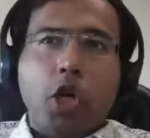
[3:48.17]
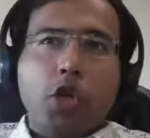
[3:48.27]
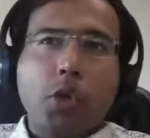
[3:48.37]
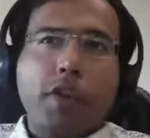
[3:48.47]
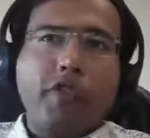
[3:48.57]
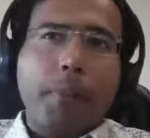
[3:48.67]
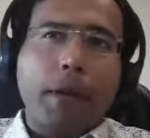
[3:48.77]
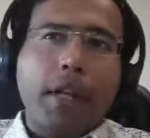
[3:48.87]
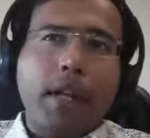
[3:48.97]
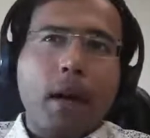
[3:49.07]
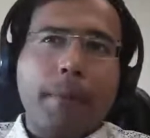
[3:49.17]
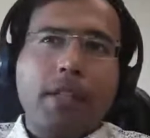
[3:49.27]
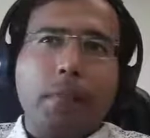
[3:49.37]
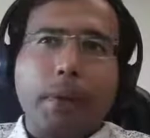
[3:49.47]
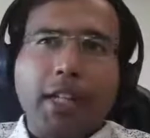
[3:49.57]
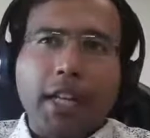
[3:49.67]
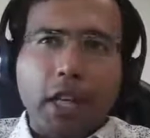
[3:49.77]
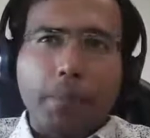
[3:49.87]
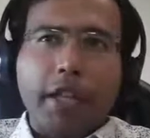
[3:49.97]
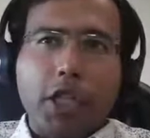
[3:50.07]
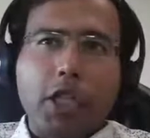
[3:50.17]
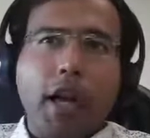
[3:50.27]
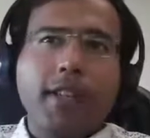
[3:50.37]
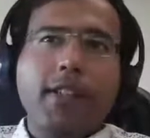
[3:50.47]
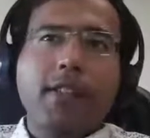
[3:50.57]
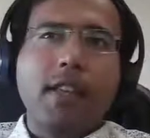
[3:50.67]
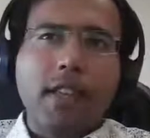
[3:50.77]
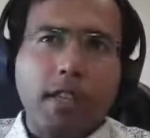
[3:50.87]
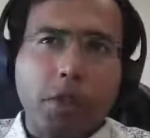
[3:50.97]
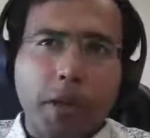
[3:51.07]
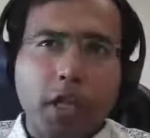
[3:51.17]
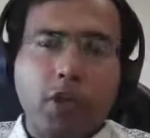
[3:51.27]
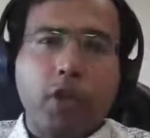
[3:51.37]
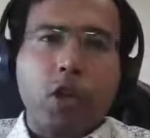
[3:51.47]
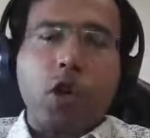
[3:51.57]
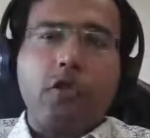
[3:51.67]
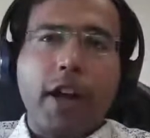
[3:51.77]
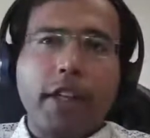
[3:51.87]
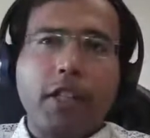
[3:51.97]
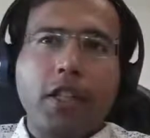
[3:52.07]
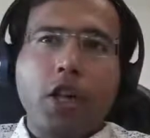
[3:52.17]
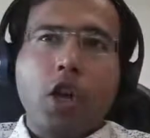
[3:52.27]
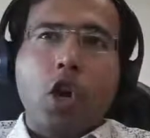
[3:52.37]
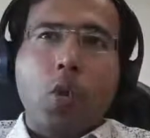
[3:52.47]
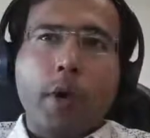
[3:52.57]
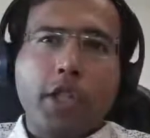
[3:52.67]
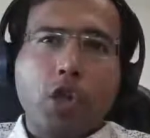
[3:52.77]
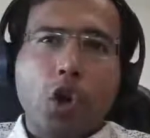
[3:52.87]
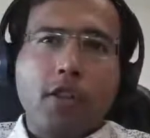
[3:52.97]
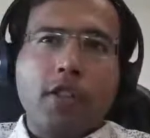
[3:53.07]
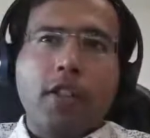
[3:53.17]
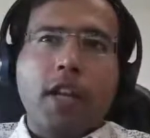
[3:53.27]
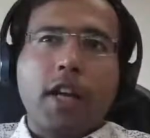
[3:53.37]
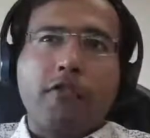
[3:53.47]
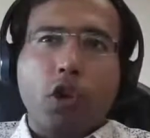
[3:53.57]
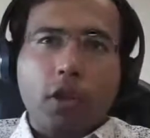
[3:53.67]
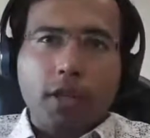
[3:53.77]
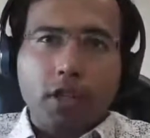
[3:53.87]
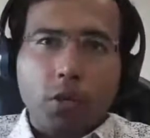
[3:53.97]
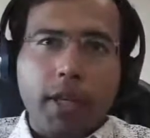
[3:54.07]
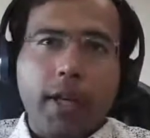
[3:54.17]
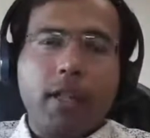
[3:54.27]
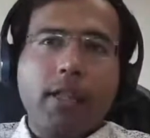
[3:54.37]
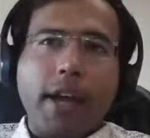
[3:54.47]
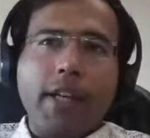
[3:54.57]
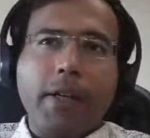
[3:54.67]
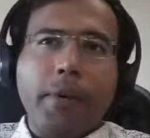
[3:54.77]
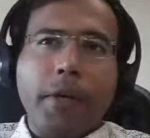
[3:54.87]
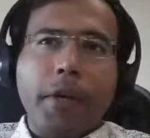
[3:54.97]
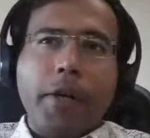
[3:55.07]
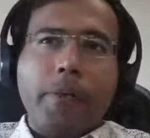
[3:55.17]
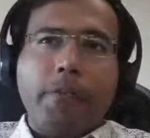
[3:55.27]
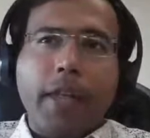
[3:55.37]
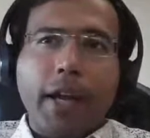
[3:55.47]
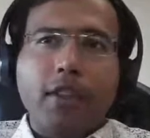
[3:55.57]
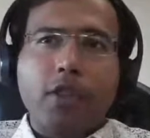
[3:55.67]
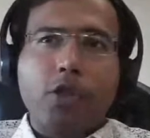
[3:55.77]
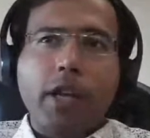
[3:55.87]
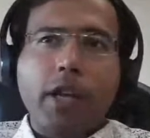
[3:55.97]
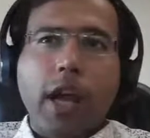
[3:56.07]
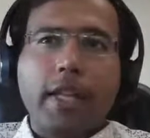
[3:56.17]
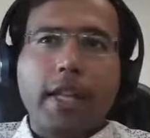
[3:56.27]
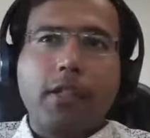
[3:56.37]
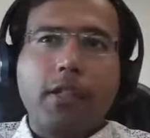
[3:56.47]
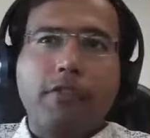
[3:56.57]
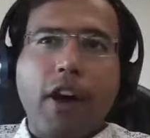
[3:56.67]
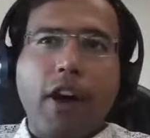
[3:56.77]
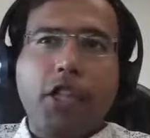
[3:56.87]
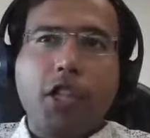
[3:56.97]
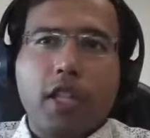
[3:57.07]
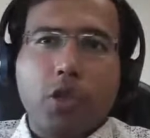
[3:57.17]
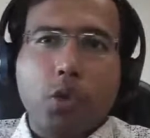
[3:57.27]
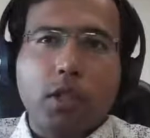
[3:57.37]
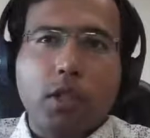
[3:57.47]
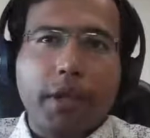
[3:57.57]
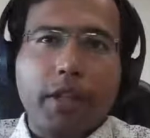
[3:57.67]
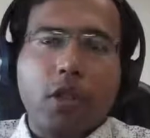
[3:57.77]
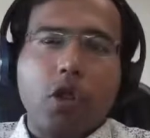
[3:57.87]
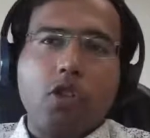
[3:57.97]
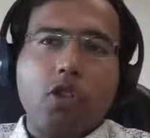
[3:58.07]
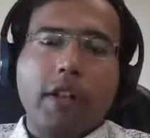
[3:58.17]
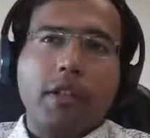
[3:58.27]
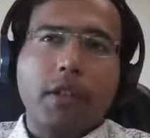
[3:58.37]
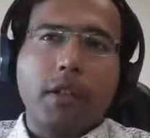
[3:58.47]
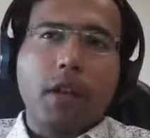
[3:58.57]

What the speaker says: So if the builder commits a material breach, that is a serious breach of the contract, which causes grave losses to the other side, then the society gets a valid chance to terminate the contract.